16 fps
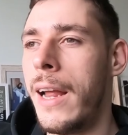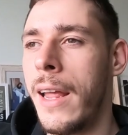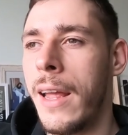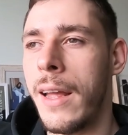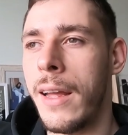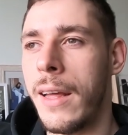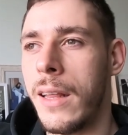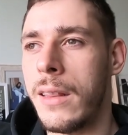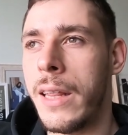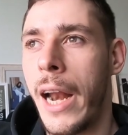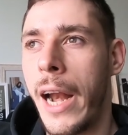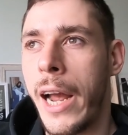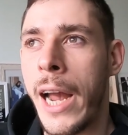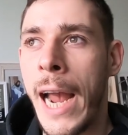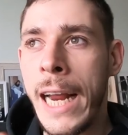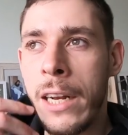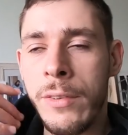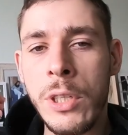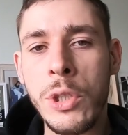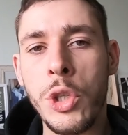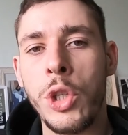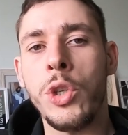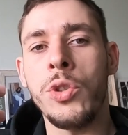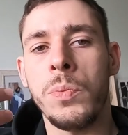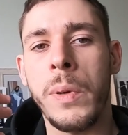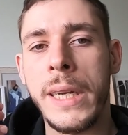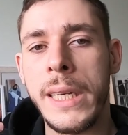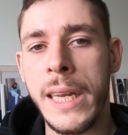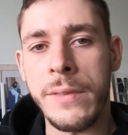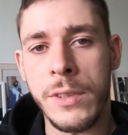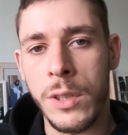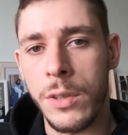uh, that I kind of introduced but
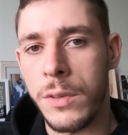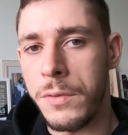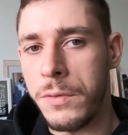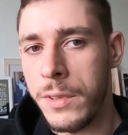never